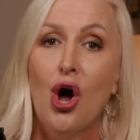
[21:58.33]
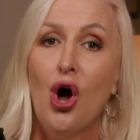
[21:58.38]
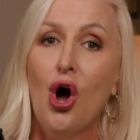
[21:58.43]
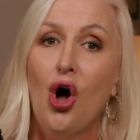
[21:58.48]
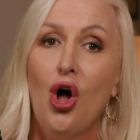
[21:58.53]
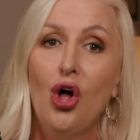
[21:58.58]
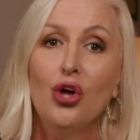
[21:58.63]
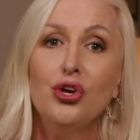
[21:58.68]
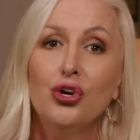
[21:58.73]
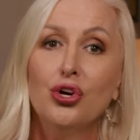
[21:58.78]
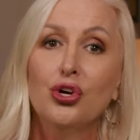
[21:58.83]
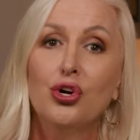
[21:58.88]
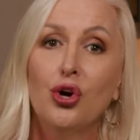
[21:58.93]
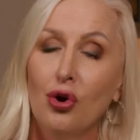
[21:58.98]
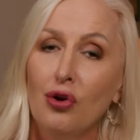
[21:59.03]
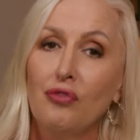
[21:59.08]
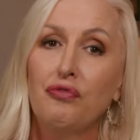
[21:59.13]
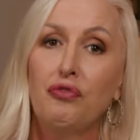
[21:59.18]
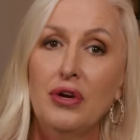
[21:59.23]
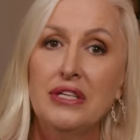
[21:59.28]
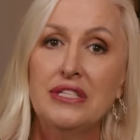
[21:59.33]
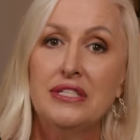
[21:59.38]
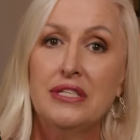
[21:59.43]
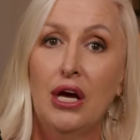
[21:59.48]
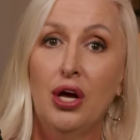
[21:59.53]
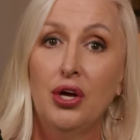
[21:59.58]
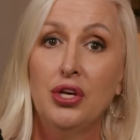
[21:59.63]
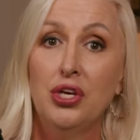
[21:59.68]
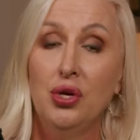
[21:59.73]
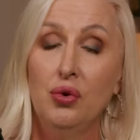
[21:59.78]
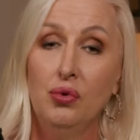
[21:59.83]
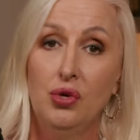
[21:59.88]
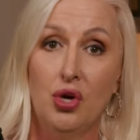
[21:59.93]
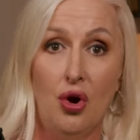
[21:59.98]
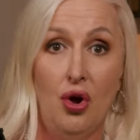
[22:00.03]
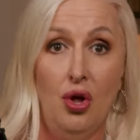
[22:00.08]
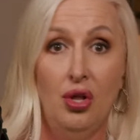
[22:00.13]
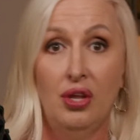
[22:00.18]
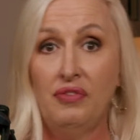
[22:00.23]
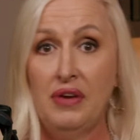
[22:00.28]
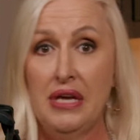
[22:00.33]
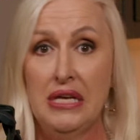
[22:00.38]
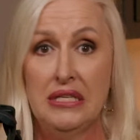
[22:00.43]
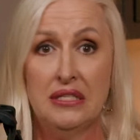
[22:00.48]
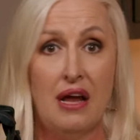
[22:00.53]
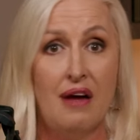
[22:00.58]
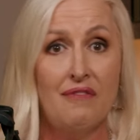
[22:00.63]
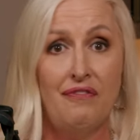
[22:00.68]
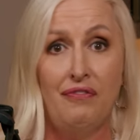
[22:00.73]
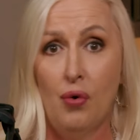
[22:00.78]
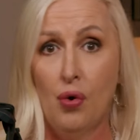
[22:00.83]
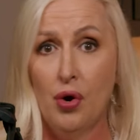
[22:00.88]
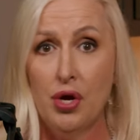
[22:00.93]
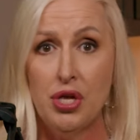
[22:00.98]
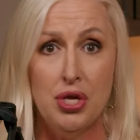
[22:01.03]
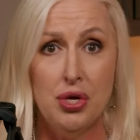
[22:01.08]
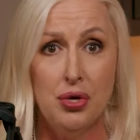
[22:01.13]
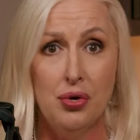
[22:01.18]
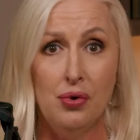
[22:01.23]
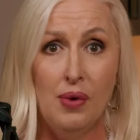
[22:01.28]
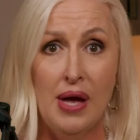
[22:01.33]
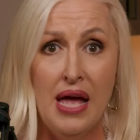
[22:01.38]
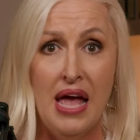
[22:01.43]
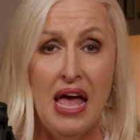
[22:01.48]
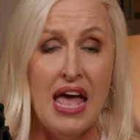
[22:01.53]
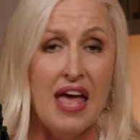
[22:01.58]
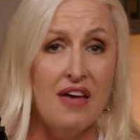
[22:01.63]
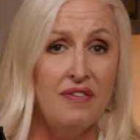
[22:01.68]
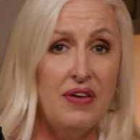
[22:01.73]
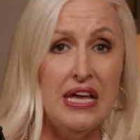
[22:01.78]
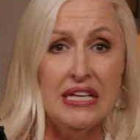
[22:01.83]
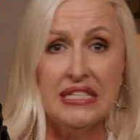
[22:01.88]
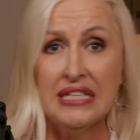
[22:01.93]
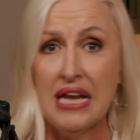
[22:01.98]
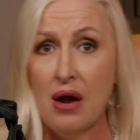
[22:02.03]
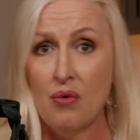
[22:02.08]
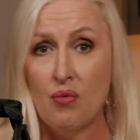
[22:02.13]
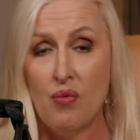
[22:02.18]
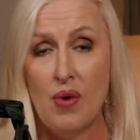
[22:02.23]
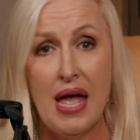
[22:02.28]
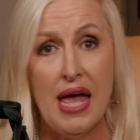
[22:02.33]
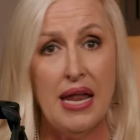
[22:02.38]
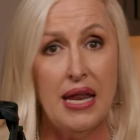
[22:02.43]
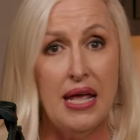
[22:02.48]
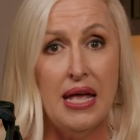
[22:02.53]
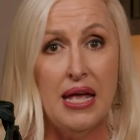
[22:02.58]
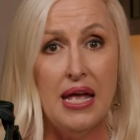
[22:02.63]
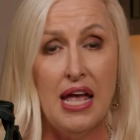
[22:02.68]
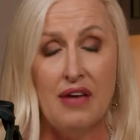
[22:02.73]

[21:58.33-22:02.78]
All your girlfriends tell you, girl, if he's not for you, if he's not ready,